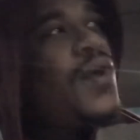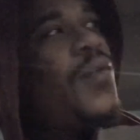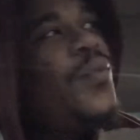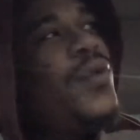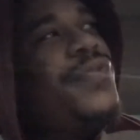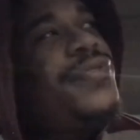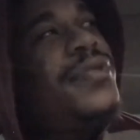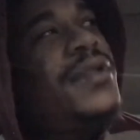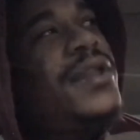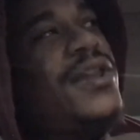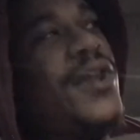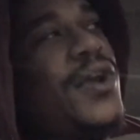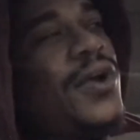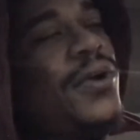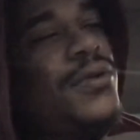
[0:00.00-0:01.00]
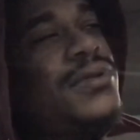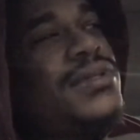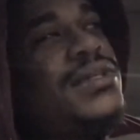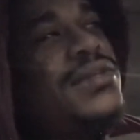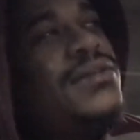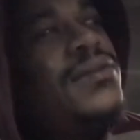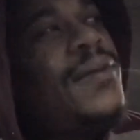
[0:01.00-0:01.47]
What the
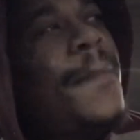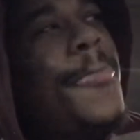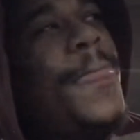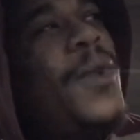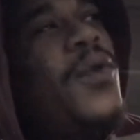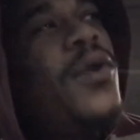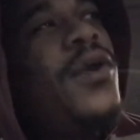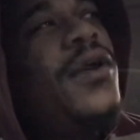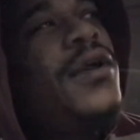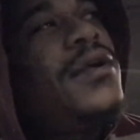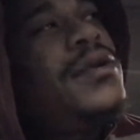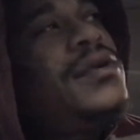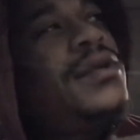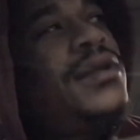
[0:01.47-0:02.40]
nurse or